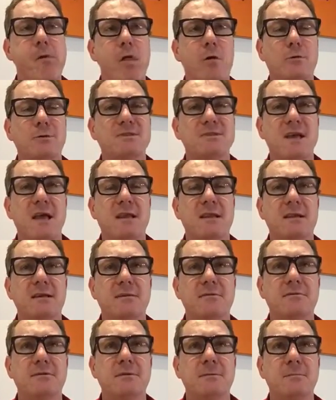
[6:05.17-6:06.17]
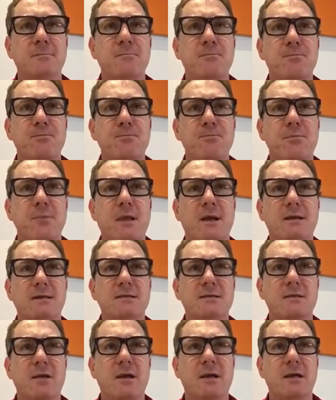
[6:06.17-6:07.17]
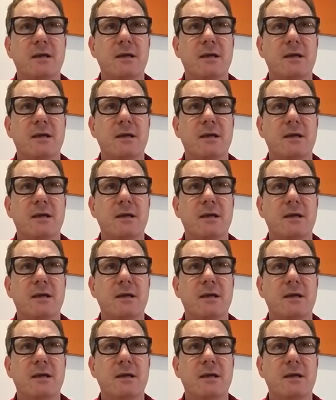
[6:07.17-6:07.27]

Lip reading: what's that lift? It's like